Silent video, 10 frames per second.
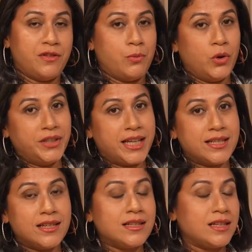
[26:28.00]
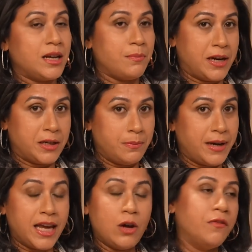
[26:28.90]
from both XDC and Plug and
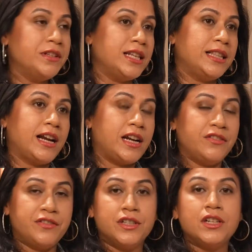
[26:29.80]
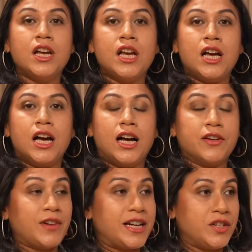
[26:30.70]
Play. Obviously, there are different
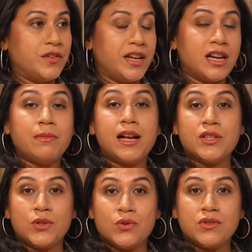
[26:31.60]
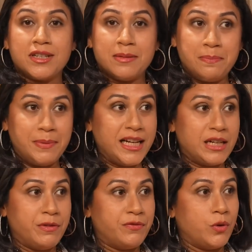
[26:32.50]
criteria and milestones to
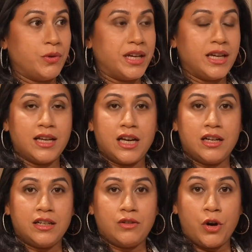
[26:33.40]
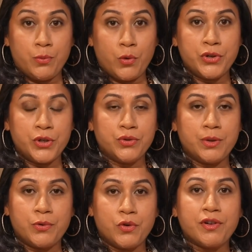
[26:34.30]
complete before we onboard you to
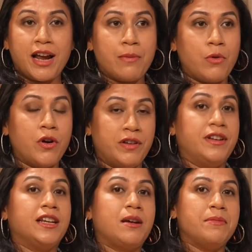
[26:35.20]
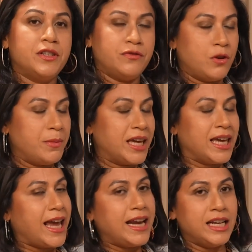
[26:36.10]
the program or even commit for making